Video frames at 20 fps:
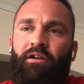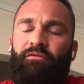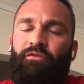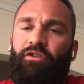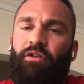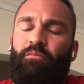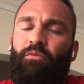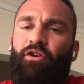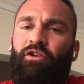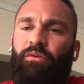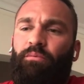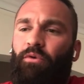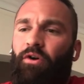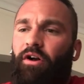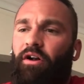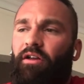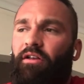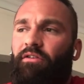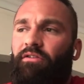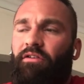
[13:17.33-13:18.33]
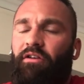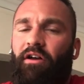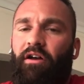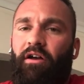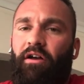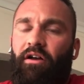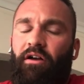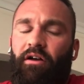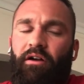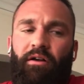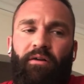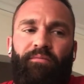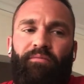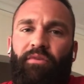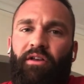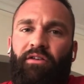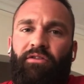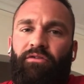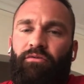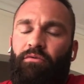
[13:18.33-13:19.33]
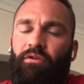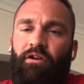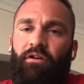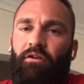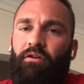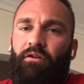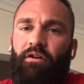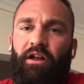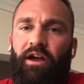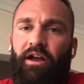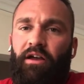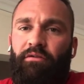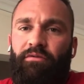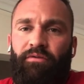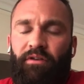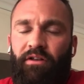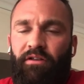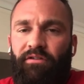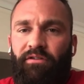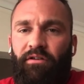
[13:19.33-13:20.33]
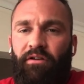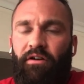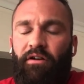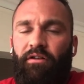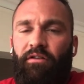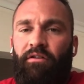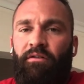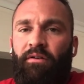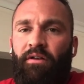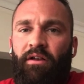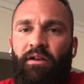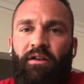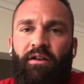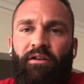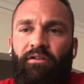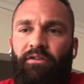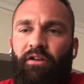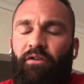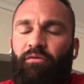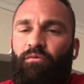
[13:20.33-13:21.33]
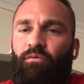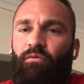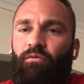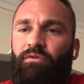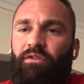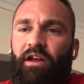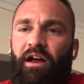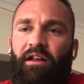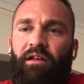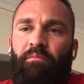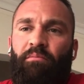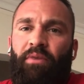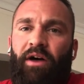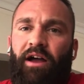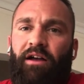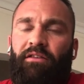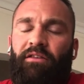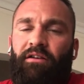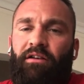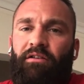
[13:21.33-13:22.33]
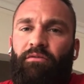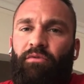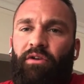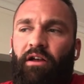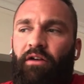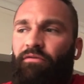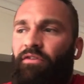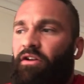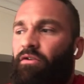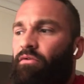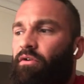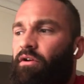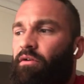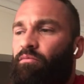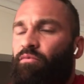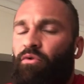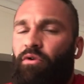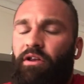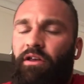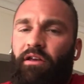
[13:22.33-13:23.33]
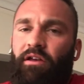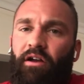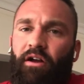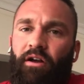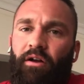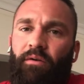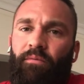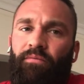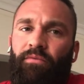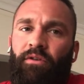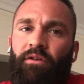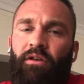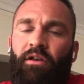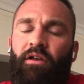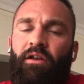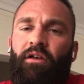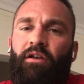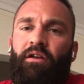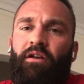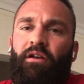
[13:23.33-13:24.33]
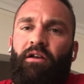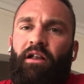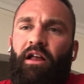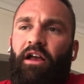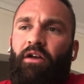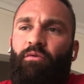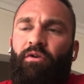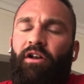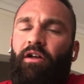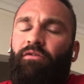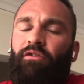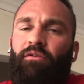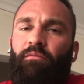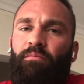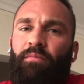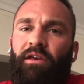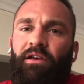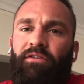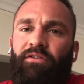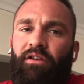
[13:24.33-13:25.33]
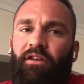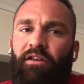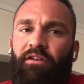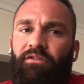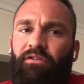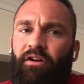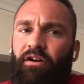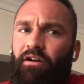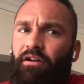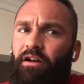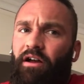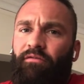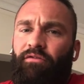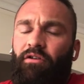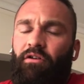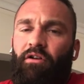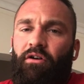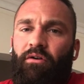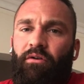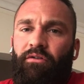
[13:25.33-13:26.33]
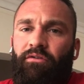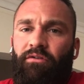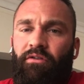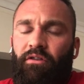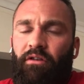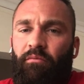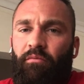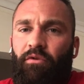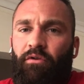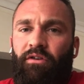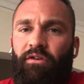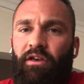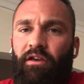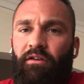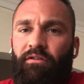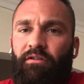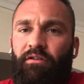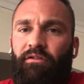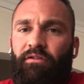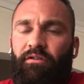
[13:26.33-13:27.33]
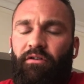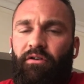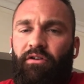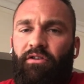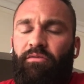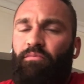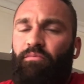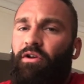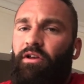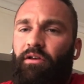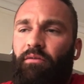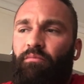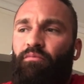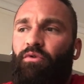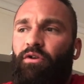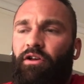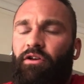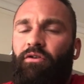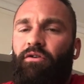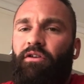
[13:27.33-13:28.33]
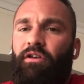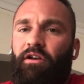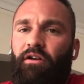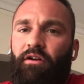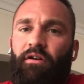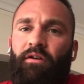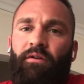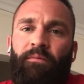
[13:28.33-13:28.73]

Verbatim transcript: for the most part, it's uh, it's regular life. It's uh, not that impacted. We, I think we're pretty um, like one of the big cities that have the lowest number of cases, so it's pretty pretty good here.